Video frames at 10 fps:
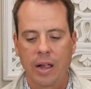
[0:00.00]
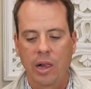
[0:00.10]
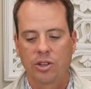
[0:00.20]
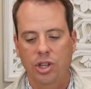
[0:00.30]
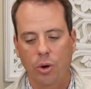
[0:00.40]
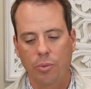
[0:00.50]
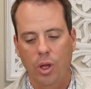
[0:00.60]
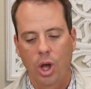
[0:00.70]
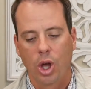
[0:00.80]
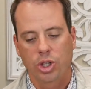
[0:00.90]
So
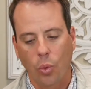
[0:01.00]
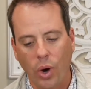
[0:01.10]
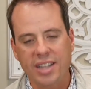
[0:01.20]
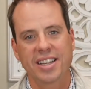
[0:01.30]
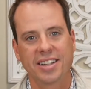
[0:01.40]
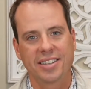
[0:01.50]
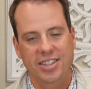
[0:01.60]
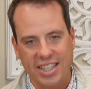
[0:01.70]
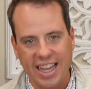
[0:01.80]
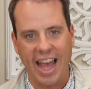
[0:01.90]
what does it
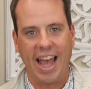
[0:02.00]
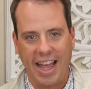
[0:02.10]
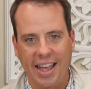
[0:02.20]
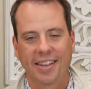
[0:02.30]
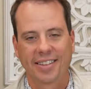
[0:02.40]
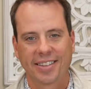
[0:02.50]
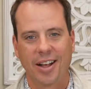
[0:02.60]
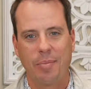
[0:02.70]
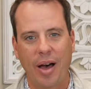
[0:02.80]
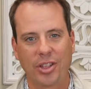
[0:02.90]
say
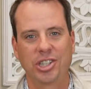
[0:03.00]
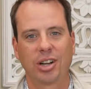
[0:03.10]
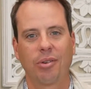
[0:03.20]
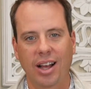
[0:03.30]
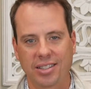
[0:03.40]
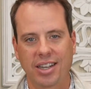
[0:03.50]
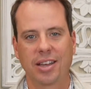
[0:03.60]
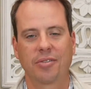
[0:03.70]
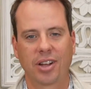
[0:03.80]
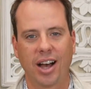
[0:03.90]
about the generosity
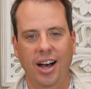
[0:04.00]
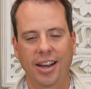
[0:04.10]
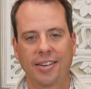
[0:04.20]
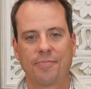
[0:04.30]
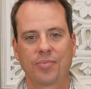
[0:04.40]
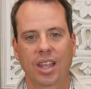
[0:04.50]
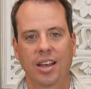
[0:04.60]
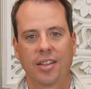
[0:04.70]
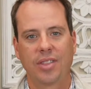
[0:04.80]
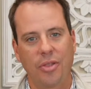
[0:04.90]
of God
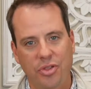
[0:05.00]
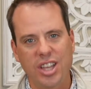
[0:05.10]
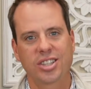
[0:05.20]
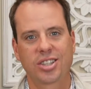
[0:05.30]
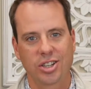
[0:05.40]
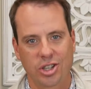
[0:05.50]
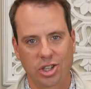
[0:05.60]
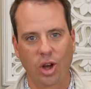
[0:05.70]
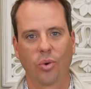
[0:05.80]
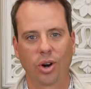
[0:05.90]
that this
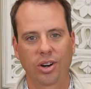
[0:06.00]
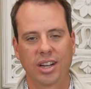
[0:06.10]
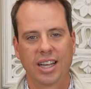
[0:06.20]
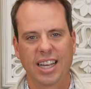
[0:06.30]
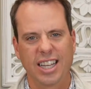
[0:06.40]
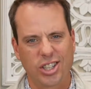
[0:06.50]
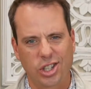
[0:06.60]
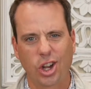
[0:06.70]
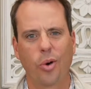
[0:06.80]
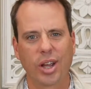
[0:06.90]
sower is
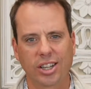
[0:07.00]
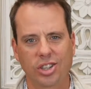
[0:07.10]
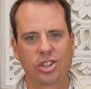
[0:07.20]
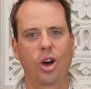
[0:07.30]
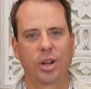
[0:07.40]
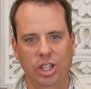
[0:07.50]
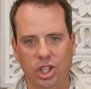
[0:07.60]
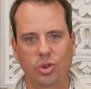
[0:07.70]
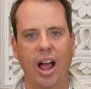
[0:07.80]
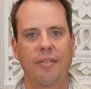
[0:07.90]
sowing so
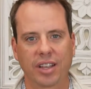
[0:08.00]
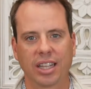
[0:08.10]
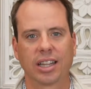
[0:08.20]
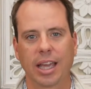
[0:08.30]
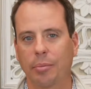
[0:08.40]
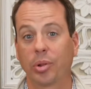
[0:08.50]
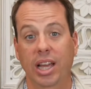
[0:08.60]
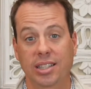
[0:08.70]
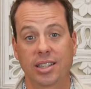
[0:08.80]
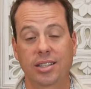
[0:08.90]
extravagantly in
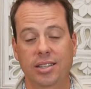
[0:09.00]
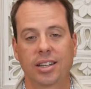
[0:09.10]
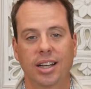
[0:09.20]
places